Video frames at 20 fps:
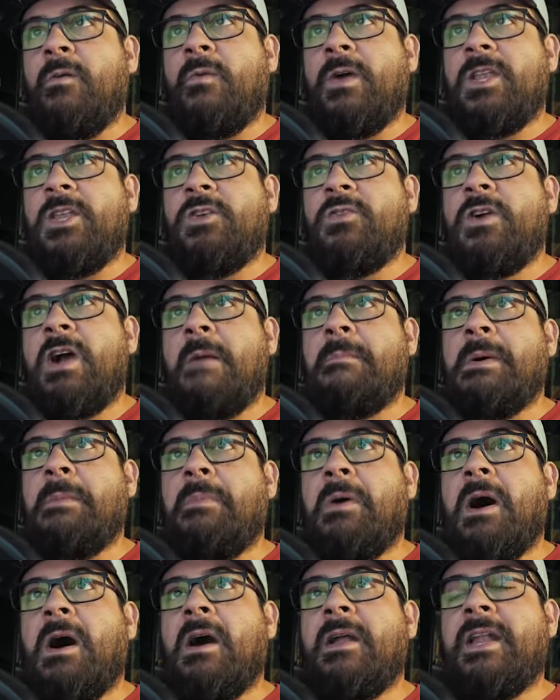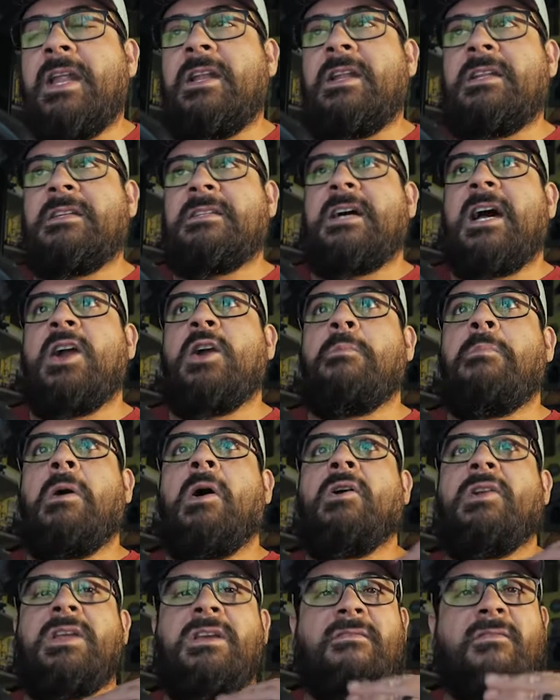when you come upon an entire
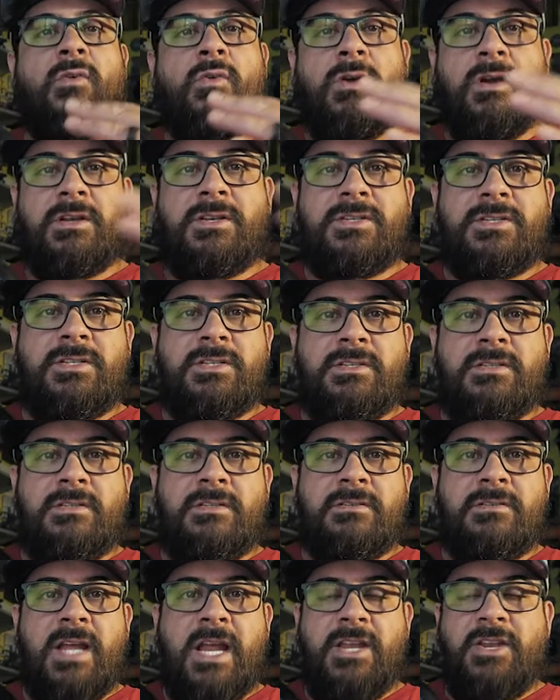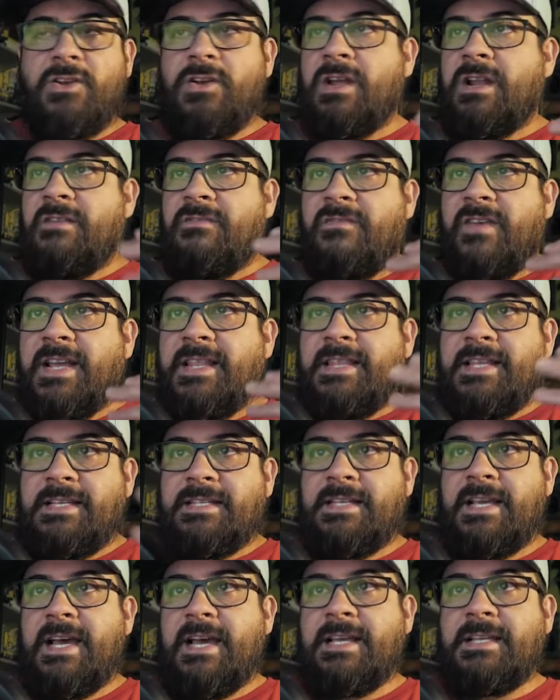party of orcs and you're going to fight
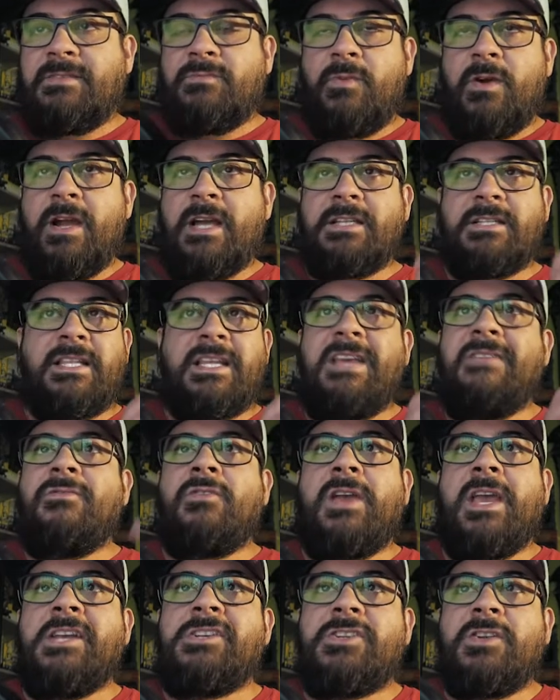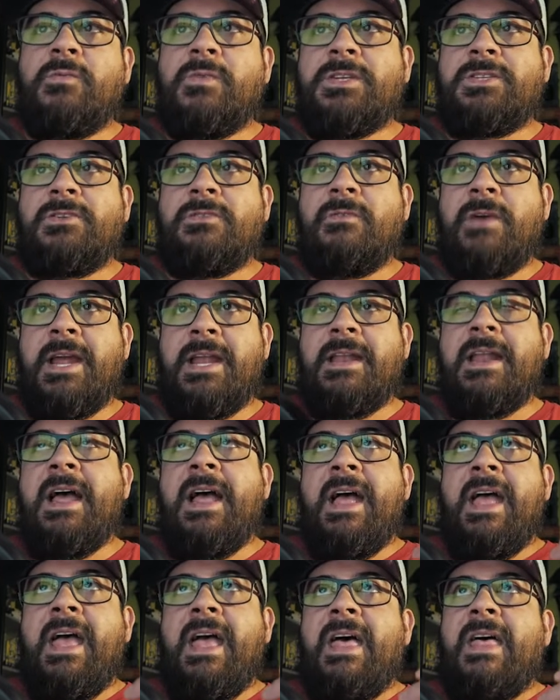these guys, whereas the evocation wizard, right,
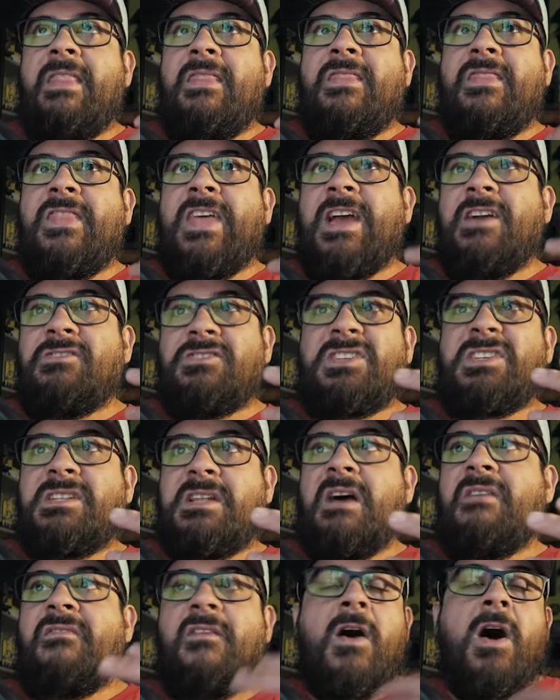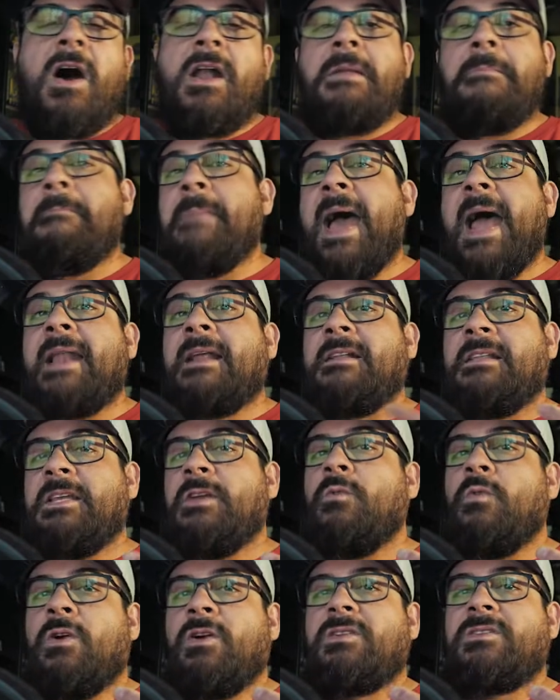their stuff automatically
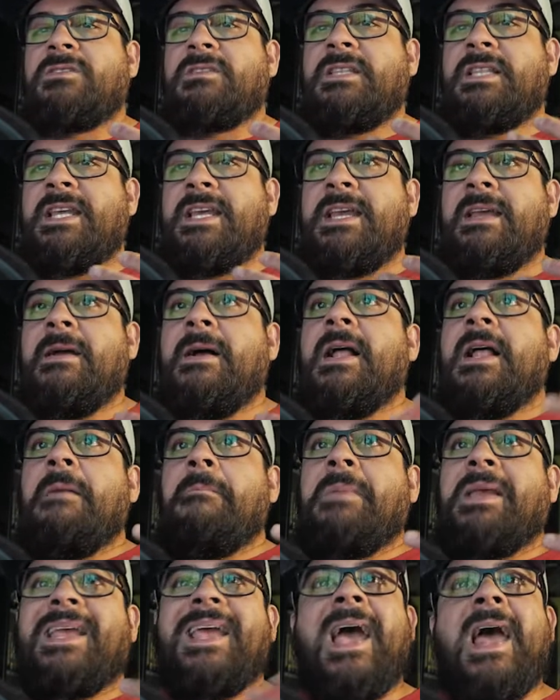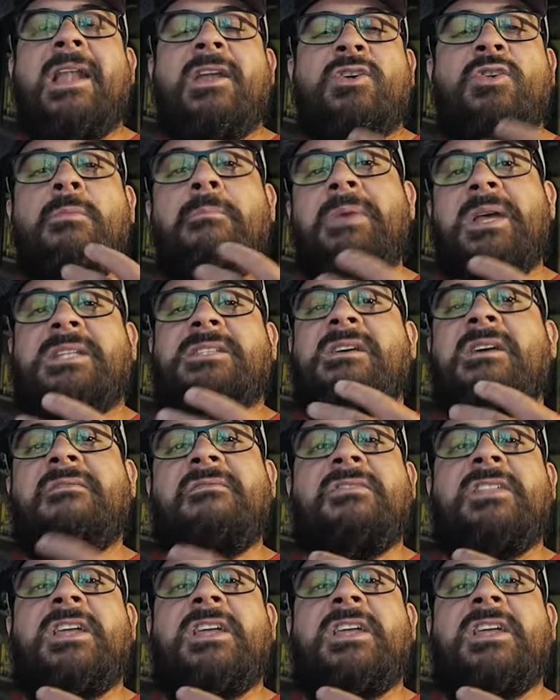works. The mechanical bits of